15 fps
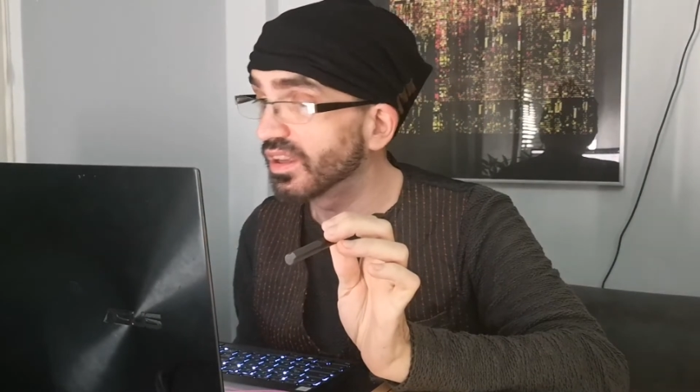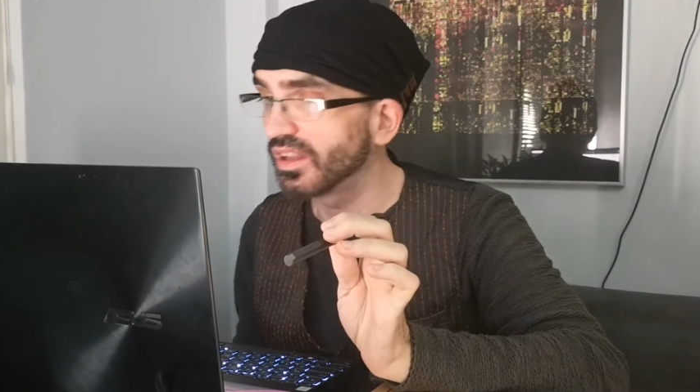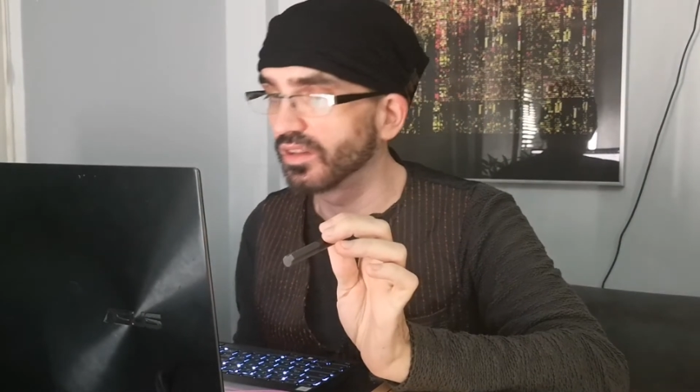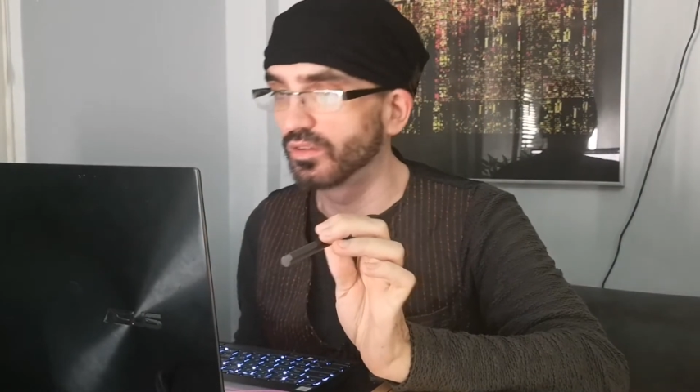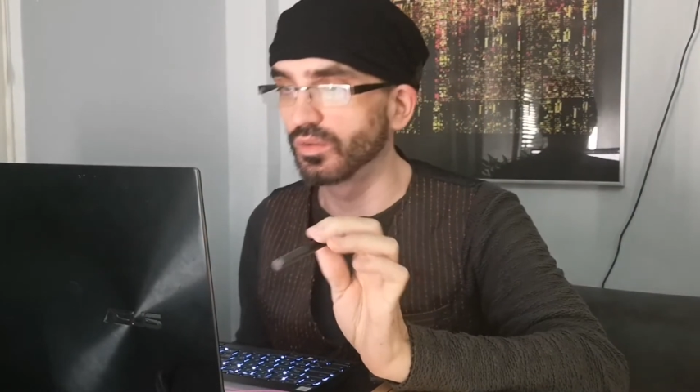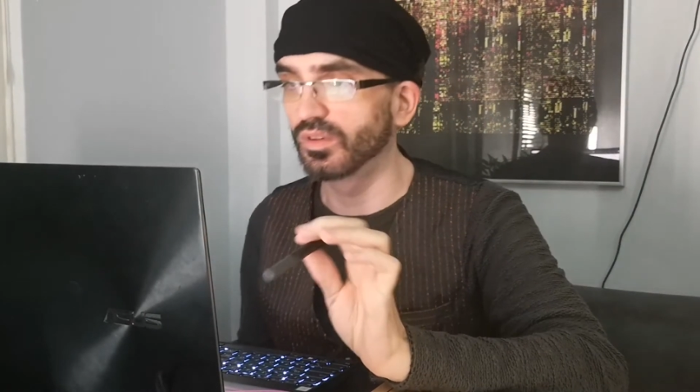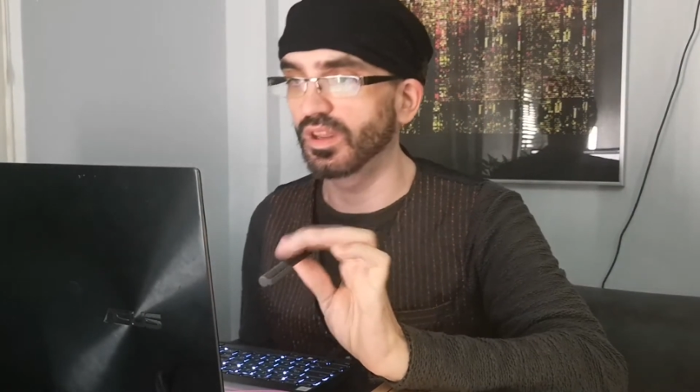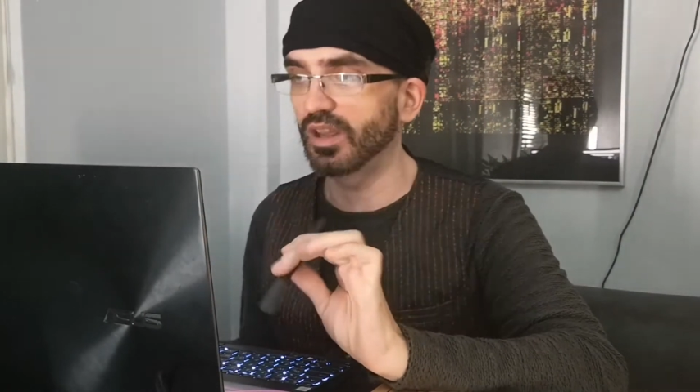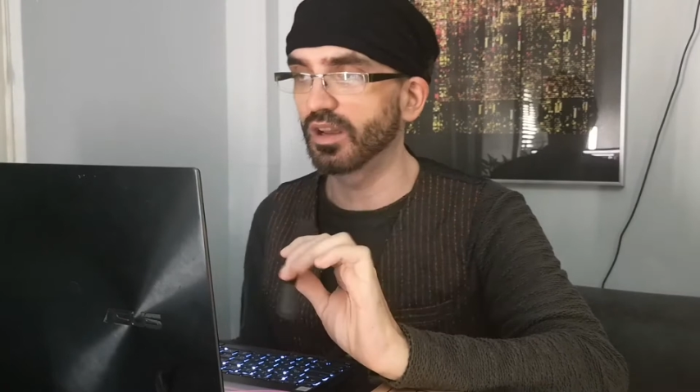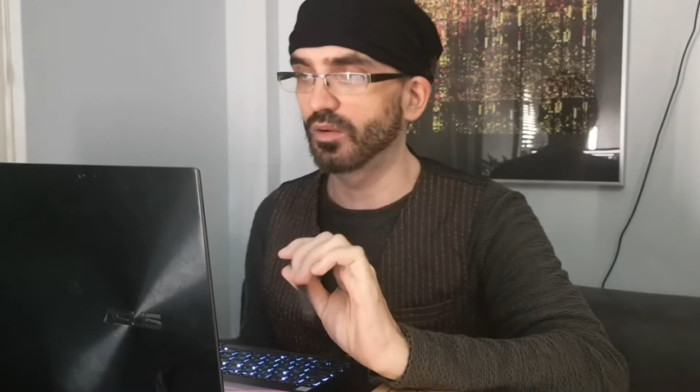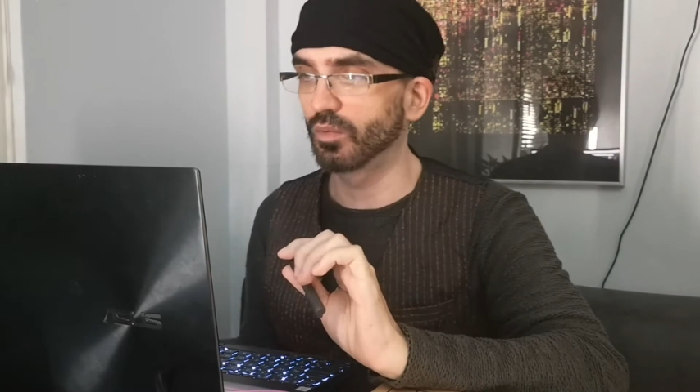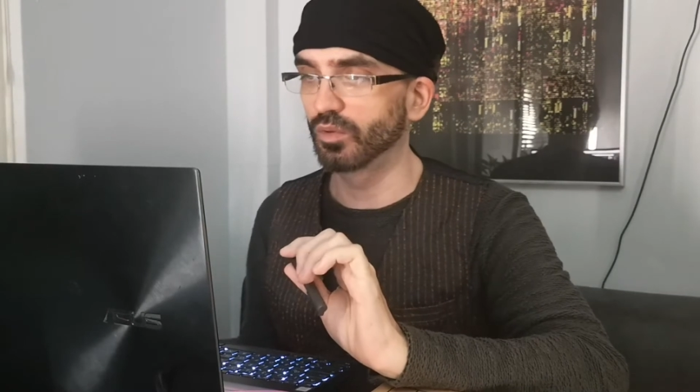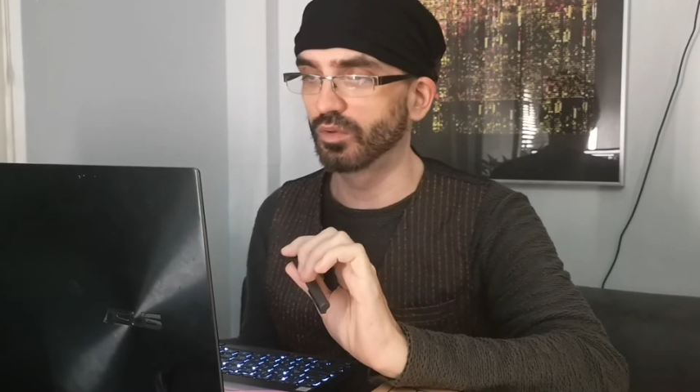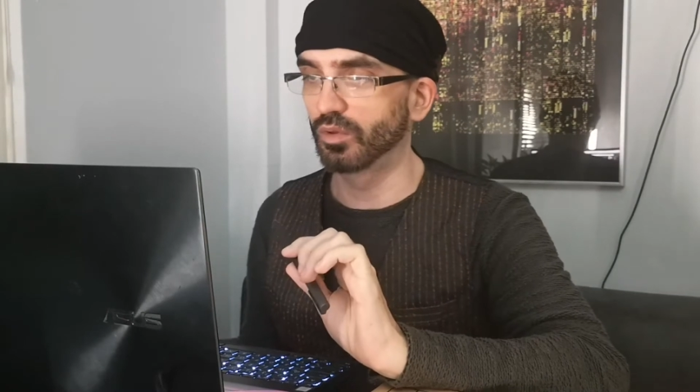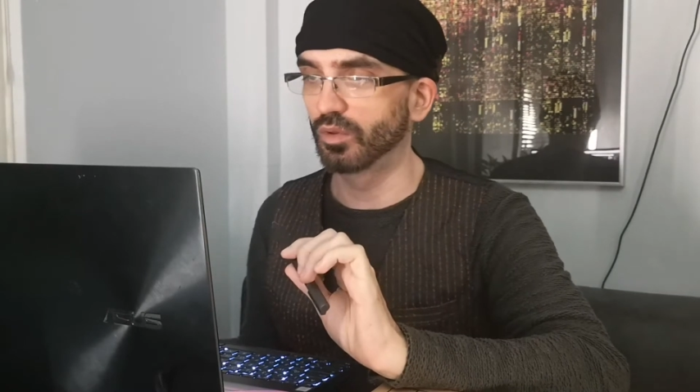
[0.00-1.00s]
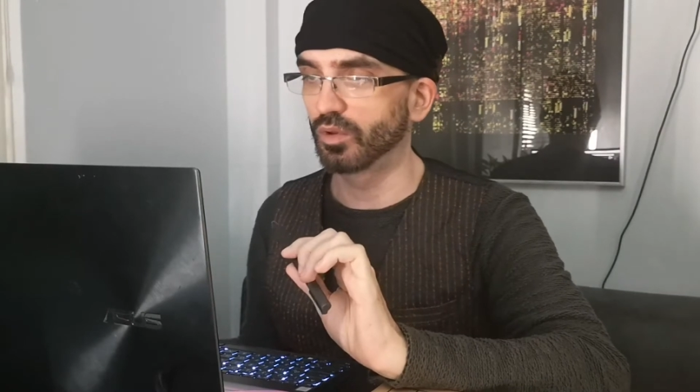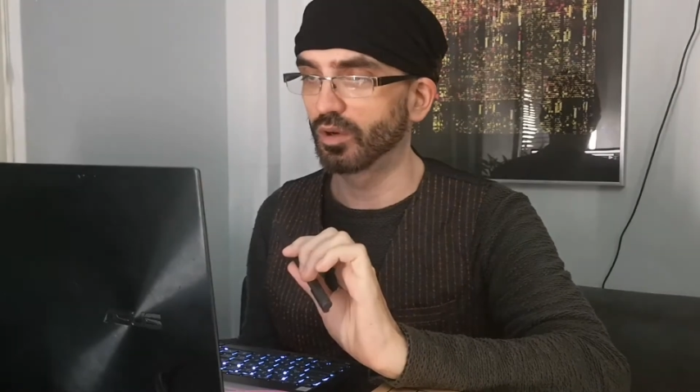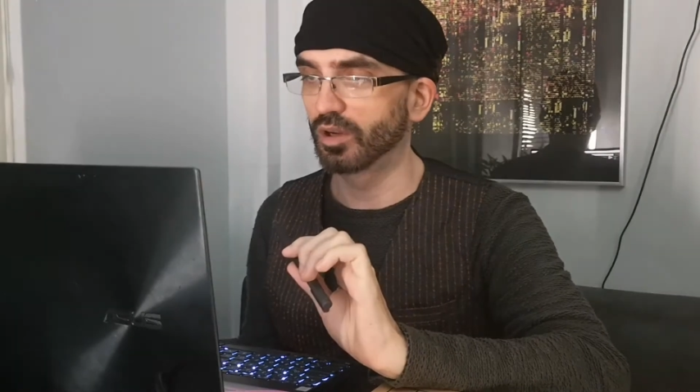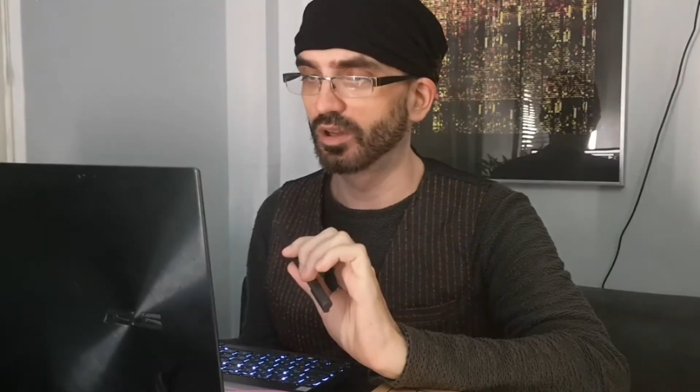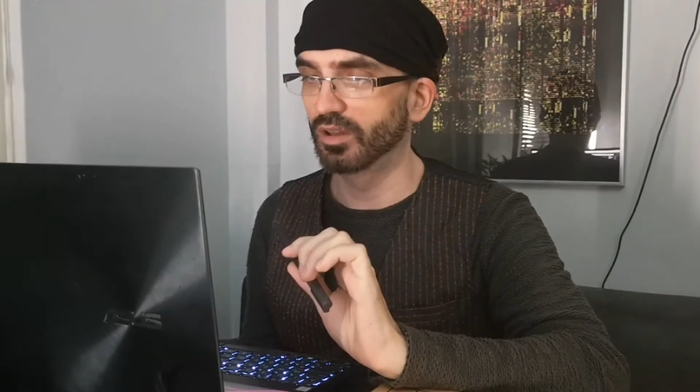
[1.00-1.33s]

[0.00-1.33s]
and today I want to talk a